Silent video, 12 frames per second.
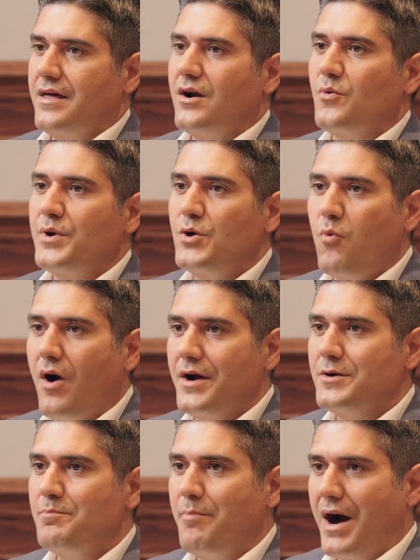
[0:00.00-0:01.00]

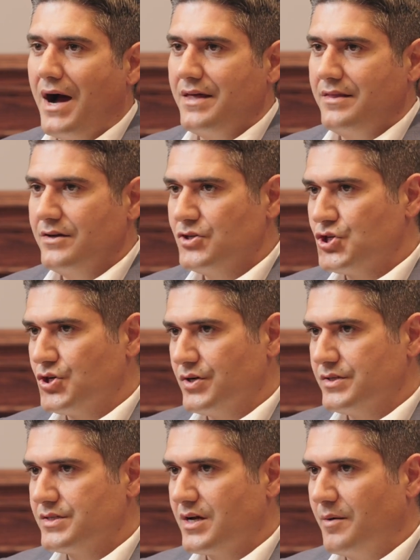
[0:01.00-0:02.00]
required by the
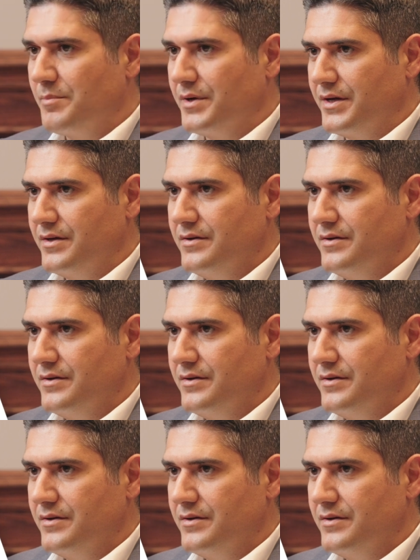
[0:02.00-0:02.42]
insurance company.